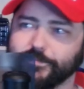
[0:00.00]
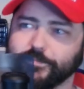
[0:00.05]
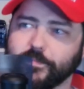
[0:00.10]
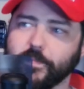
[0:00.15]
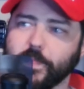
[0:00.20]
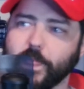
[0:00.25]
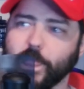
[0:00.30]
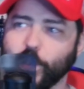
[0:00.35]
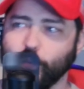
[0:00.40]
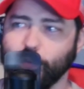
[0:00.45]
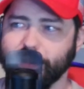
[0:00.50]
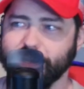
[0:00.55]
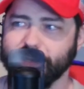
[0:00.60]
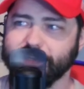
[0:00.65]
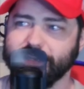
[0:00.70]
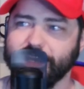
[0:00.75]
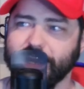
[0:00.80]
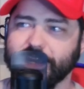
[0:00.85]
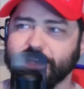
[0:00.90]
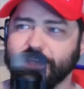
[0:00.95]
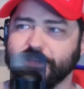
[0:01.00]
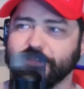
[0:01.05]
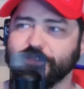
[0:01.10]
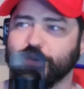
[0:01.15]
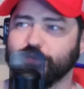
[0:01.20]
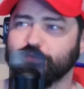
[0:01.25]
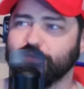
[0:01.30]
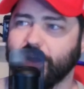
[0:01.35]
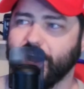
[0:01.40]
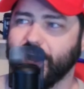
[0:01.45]
When detectives
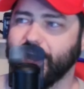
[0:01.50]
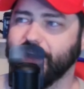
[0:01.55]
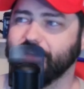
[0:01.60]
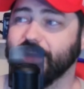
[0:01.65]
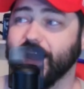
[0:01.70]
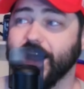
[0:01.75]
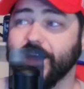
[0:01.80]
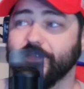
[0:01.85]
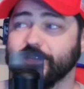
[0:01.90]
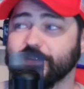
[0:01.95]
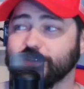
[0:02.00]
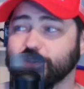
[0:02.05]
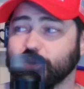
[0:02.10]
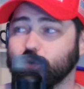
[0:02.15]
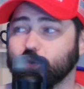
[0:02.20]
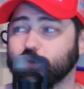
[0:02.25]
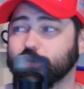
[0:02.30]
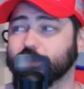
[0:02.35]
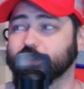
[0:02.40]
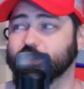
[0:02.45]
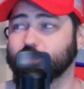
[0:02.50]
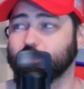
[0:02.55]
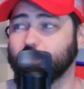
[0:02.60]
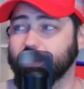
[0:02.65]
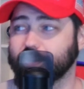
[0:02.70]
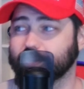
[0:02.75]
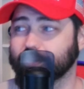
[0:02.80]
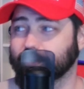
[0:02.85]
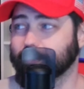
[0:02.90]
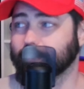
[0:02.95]
arrived at the school to speak
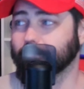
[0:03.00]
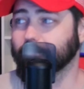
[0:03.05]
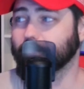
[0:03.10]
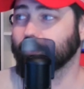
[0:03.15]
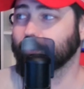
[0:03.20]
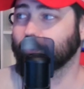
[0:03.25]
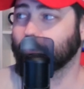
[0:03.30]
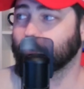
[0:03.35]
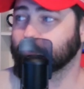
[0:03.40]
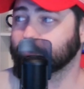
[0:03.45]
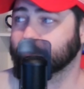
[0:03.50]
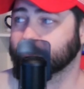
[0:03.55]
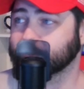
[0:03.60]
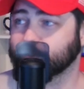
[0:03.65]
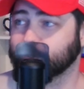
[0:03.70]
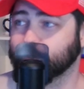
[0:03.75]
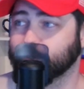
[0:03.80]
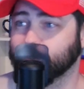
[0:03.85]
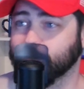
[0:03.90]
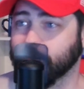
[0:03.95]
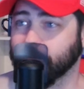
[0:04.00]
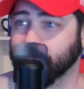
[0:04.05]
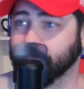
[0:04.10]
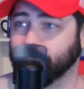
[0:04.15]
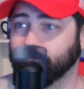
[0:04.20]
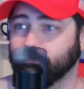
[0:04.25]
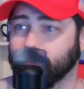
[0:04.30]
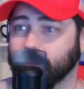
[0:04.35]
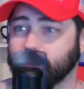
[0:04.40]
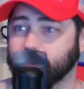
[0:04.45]
to her, the court has heard.
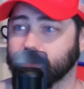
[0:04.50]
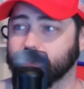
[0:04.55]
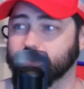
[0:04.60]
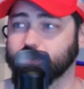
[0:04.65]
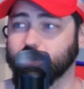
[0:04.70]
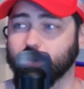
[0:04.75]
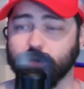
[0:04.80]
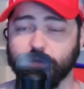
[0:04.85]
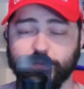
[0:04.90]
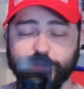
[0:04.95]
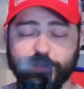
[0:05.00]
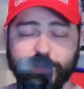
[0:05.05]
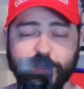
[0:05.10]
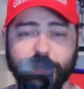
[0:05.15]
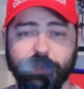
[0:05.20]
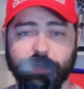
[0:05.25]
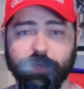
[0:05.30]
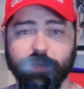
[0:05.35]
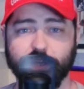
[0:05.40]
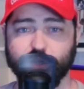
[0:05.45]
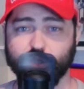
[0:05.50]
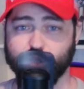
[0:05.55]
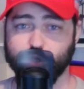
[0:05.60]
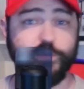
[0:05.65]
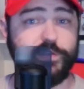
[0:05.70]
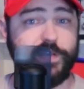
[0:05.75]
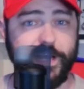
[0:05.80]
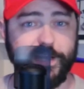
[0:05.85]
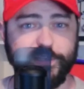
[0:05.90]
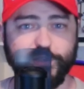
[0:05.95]
So she was
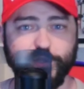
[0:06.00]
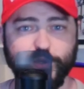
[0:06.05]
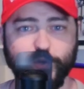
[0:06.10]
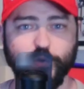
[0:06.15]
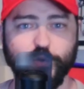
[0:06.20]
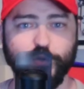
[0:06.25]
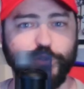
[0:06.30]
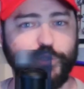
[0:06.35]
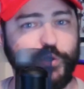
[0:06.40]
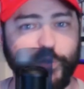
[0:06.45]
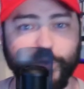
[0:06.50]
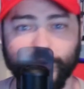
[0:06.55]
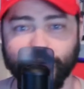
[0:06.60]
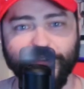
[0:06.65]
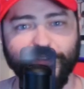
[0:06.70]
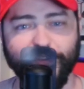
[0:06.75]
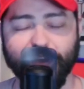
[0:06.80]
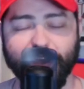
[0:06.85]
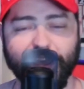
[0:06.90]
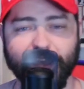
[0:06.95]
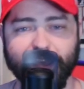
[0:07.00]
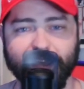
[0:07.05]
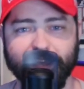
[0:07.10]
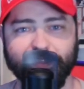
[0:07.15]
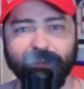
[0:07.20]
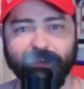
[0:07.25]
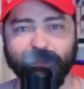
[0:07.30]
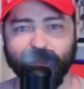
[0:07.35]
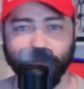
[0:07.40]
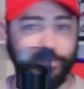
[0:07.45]
at school doing her thing, and
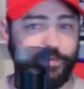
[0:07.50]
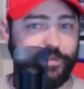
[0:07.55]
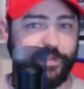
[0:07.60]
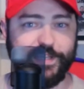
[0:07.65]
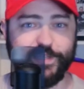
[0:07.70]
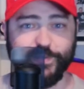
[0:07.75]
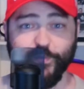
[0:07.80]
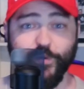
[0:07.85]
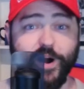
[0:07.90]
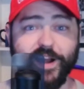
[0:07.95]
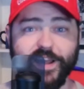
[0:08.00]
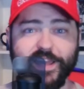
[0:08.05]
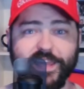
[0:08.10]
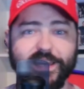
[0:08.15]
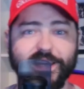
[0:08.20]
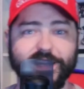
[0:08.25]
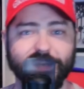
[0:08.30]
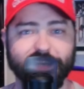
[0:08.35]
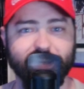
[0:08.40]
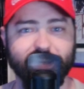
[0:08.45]
then the police walk in.